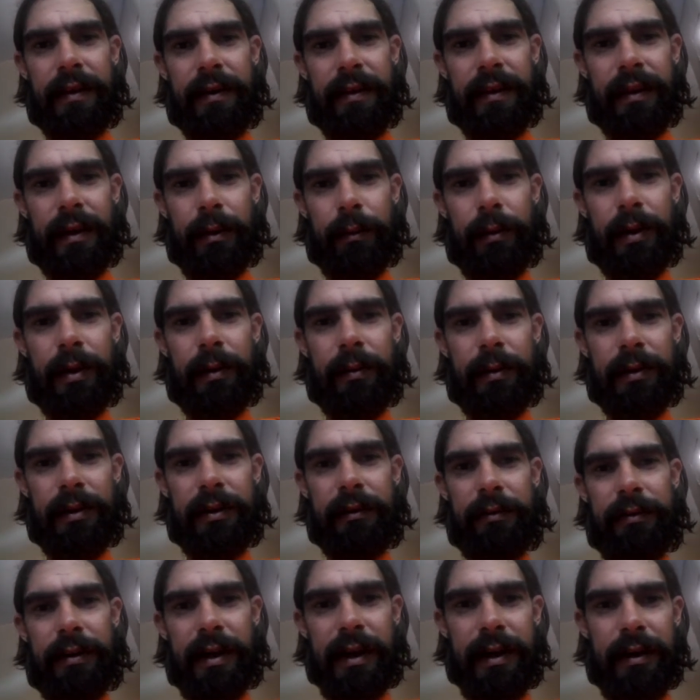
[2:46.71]
That way when
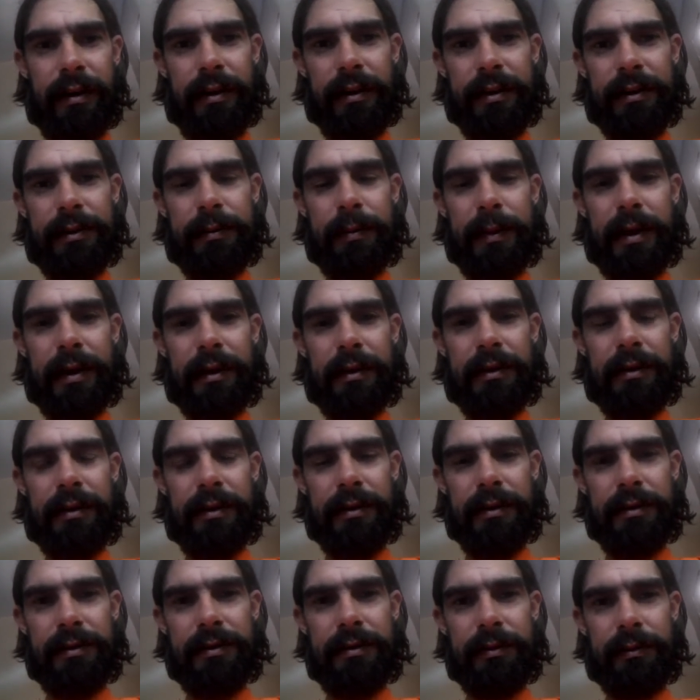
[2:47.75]
the fire
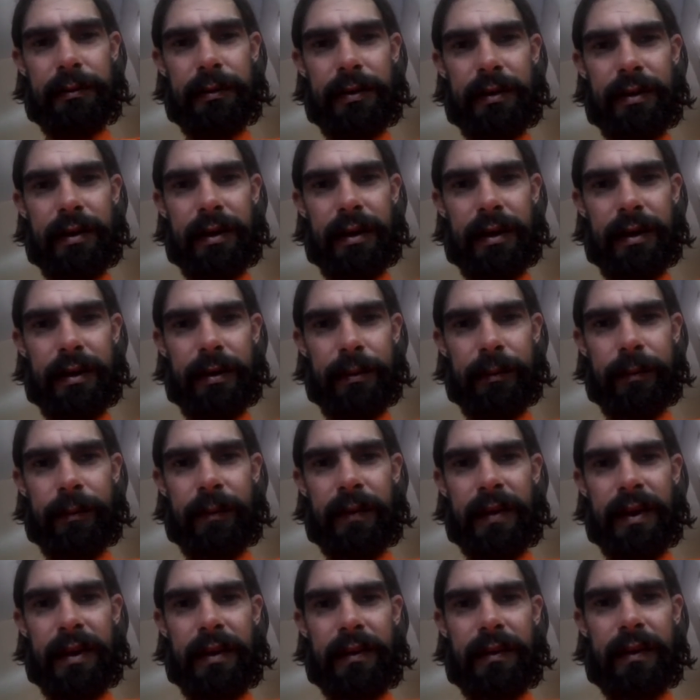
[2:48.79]
inspectors were there,
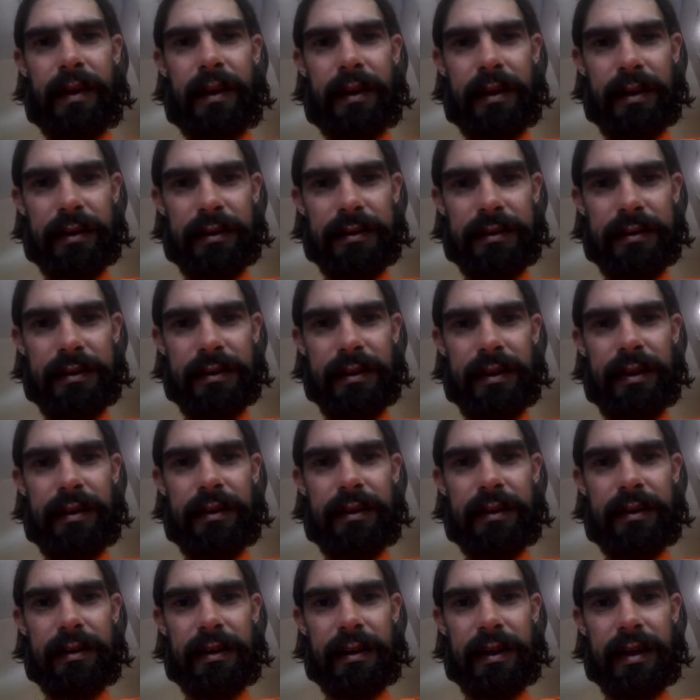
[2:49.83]
they could see
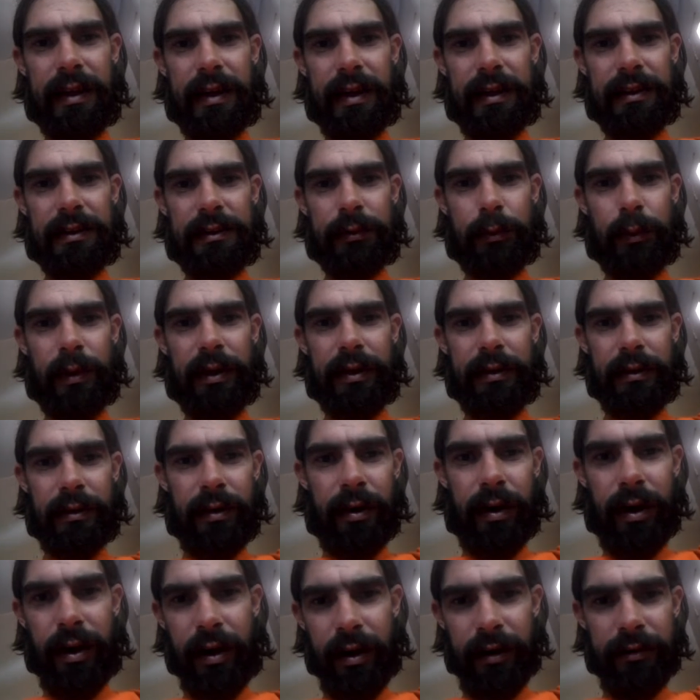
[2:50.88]
that the gas went
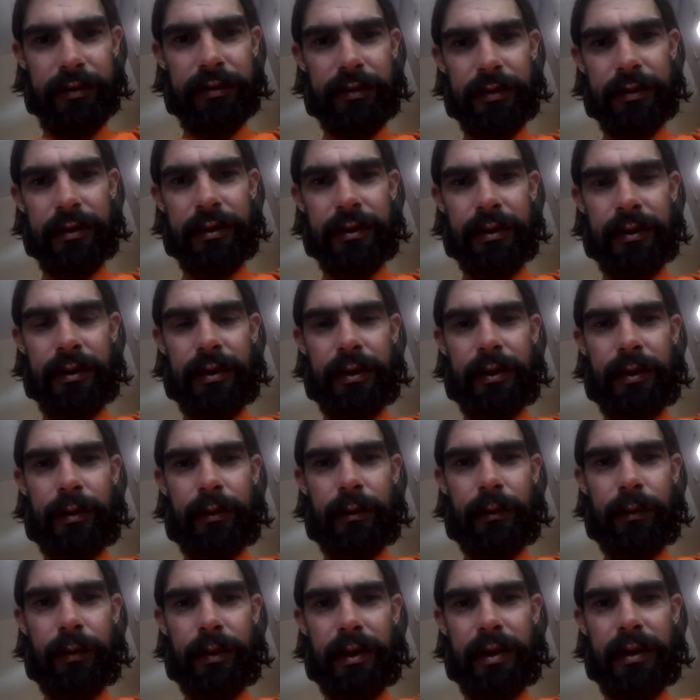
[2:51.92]
off
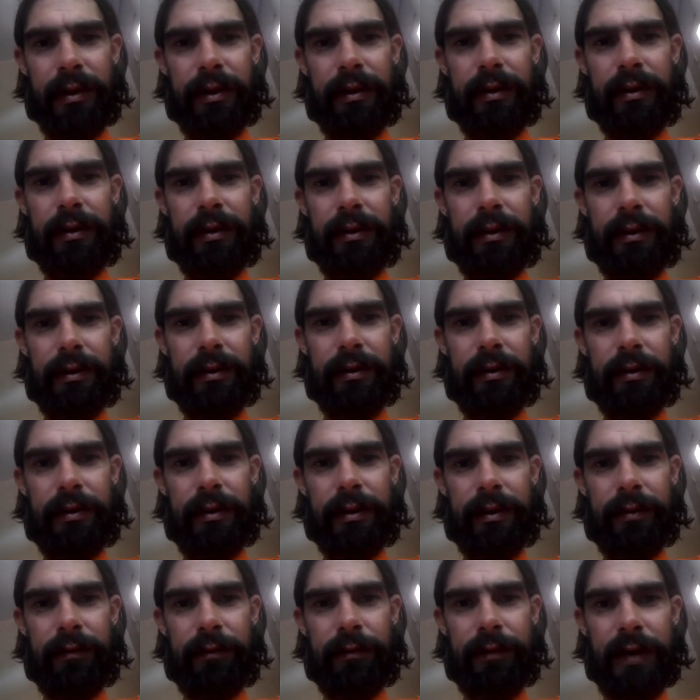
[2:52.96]
when the
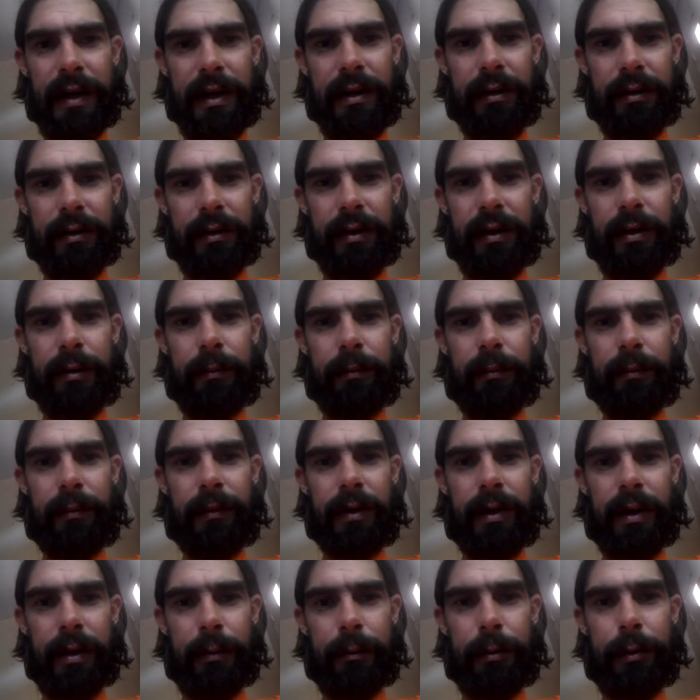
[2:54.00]
fire alarm
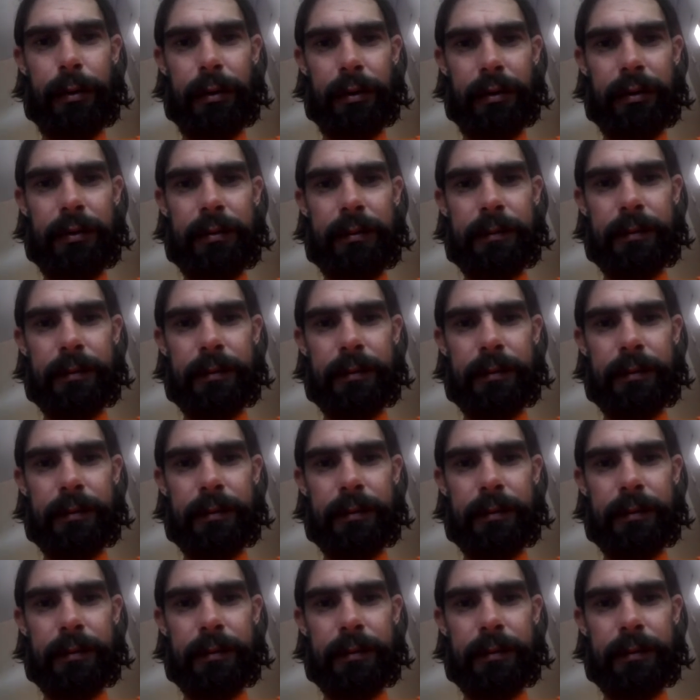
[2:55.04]
got pulled.